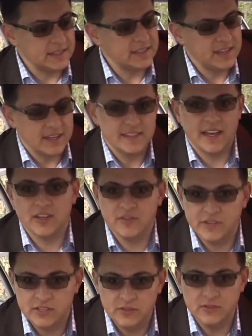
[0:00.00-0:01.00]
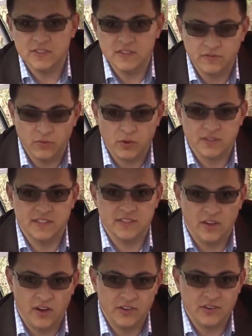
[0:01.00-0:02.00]
It does that to reduce the forces
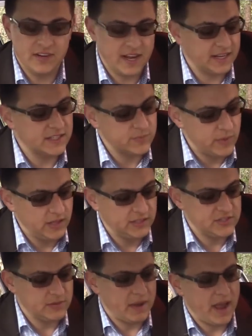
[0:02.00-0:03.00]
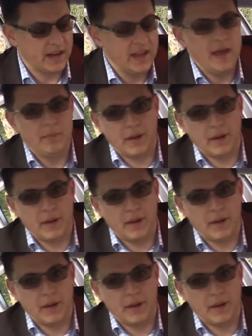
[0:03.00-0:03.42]
on your neck as well as your back